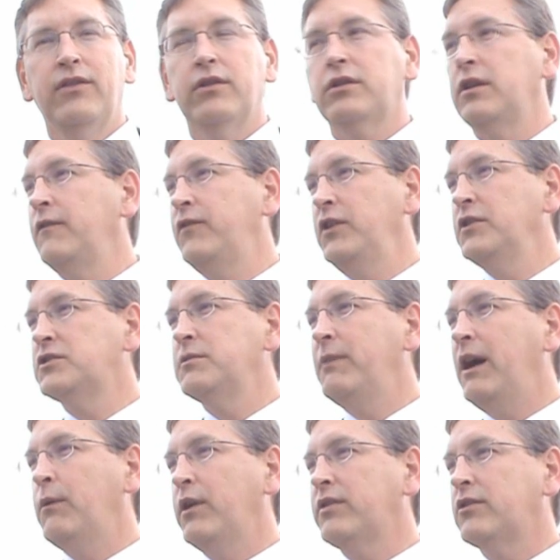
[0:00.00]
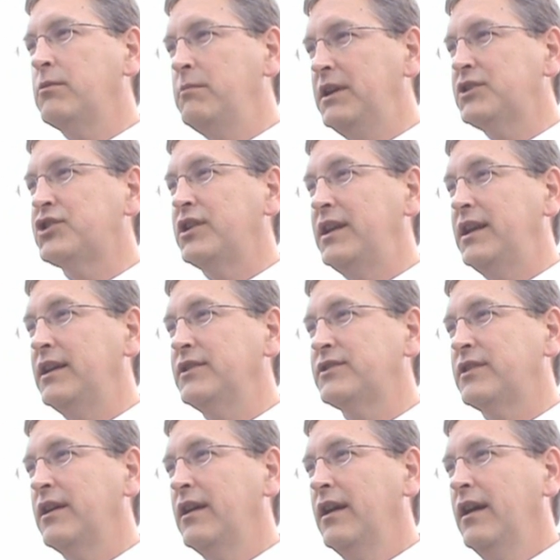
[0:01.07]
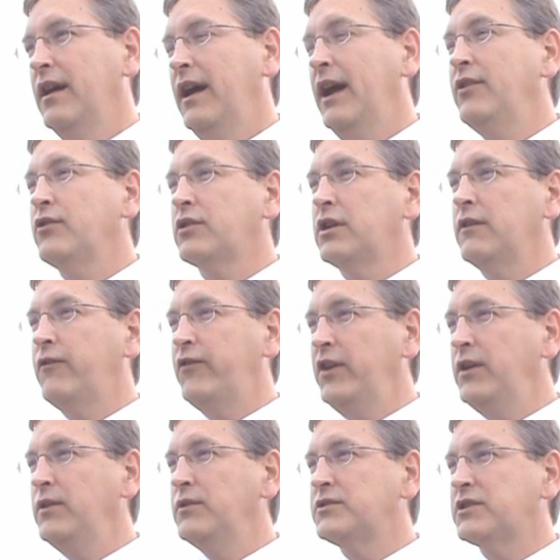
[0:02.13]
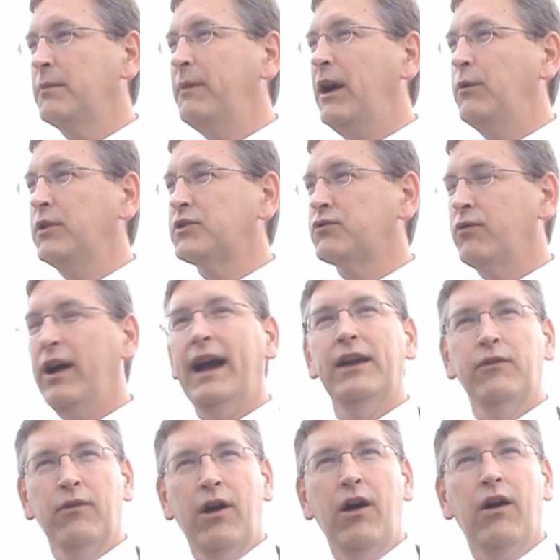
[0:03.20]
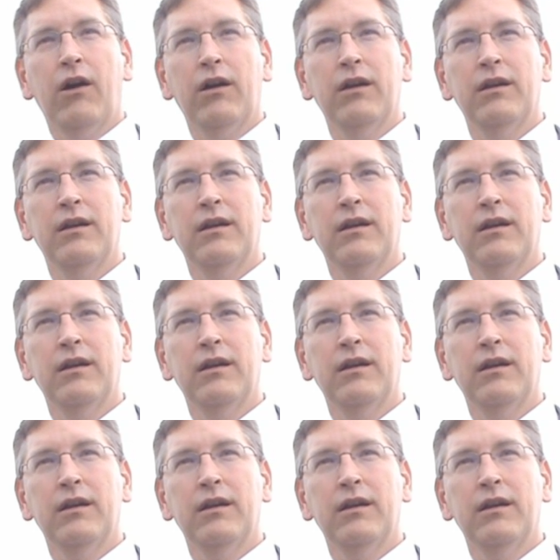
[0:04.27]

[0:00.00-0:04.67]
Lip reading: They're confused about what their mission is. And they're confused about what's right and wrong.